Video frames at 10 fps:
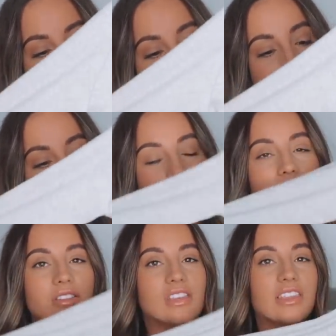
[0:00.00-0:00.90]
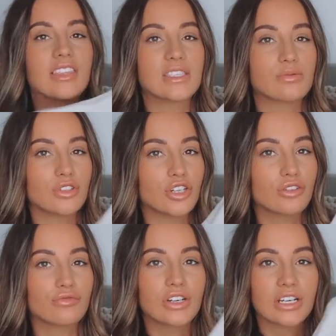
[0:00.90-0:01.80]
as well, because I think this would
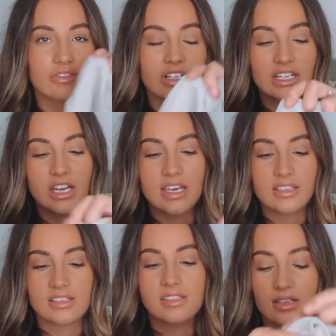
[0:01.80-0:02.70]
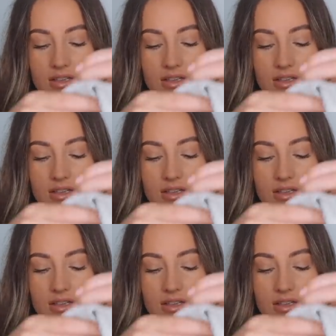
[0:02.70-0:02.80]
look really, really nice.